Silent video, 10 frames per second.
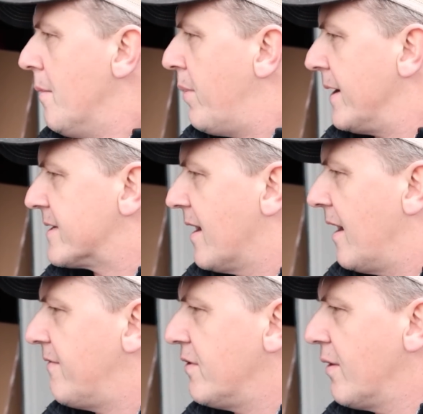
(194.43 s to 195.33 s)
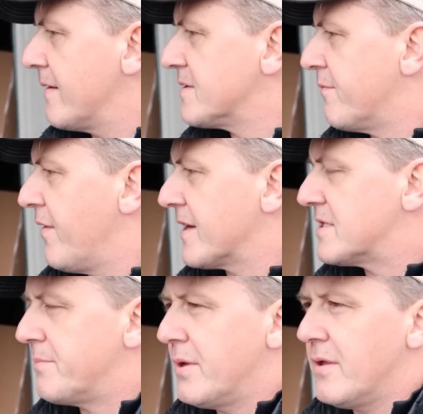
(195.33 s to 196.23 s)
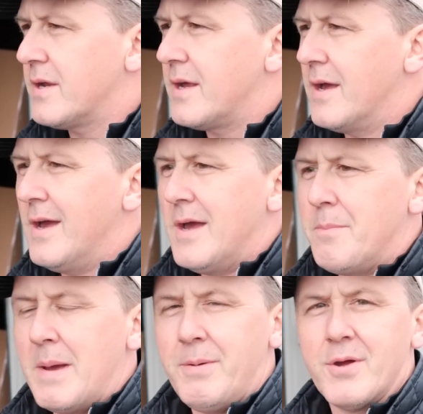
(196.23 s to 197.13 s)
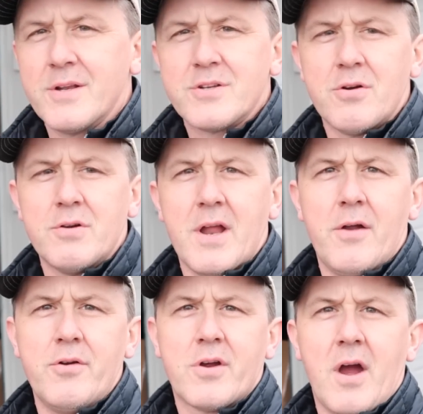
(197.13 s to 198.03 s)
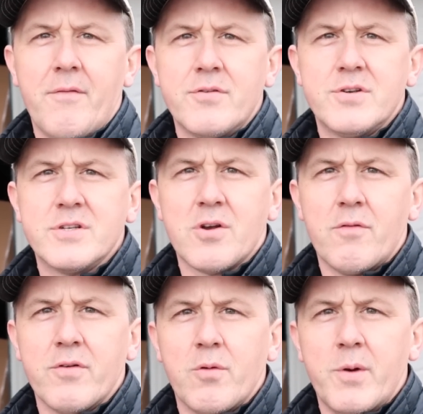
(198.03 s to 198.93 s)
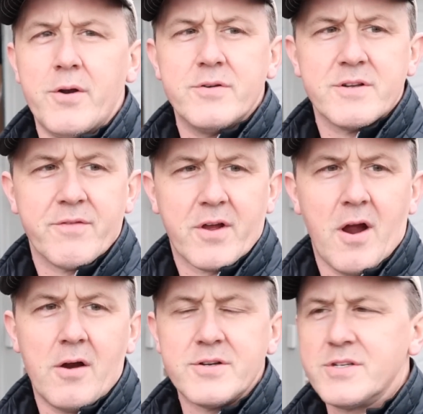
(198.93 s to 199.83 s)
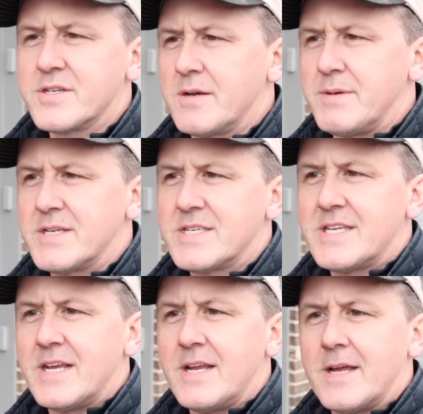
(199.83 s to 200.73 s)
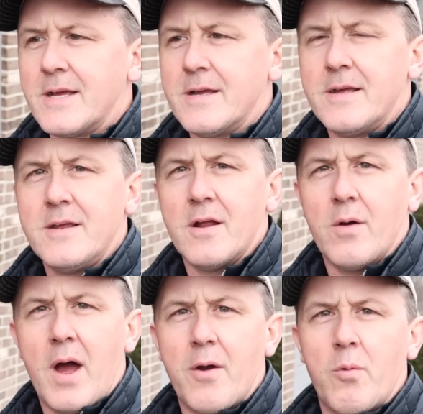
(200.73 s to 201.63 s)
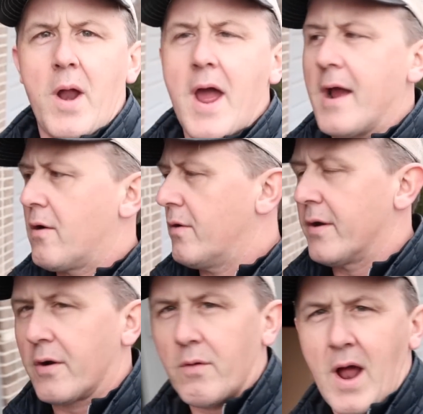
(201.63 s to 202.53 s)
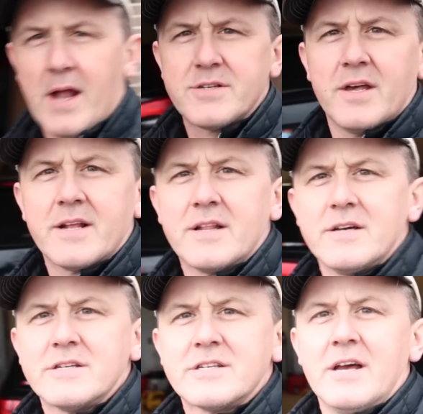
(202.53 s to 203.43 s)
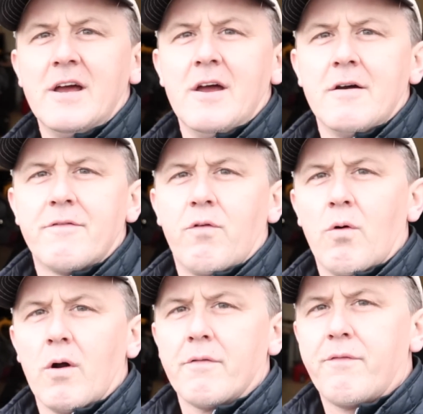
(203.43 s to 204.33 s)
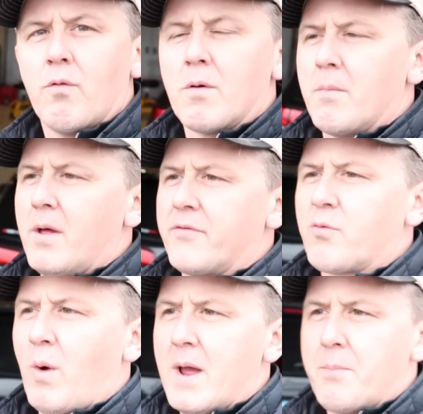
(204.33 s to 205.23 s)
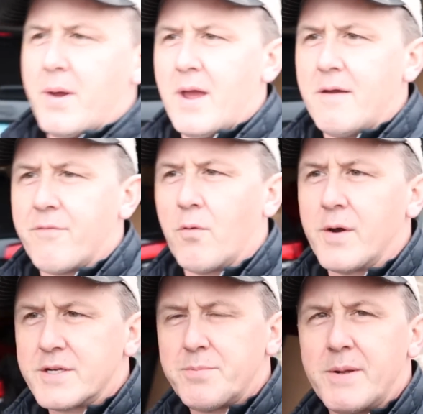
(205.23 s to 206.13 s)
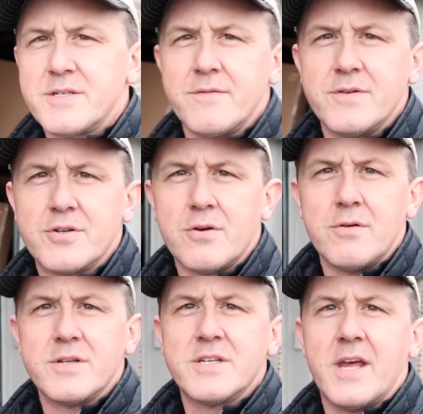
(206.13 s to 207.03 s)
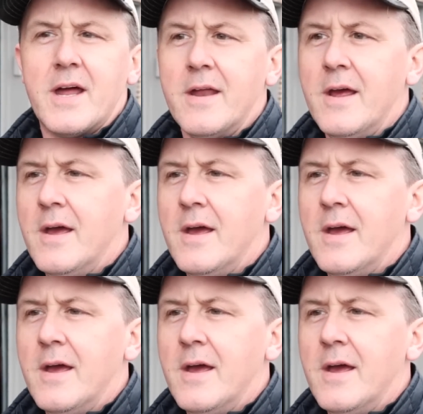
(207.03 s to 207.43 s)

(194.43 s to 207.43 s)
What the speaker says: But if you do have some flexibility, maybe you can turn down your coverages over the winters. If the car is just going to be sitting, on a rack or in a garage like this for 4 months, why pay for expensive insurance that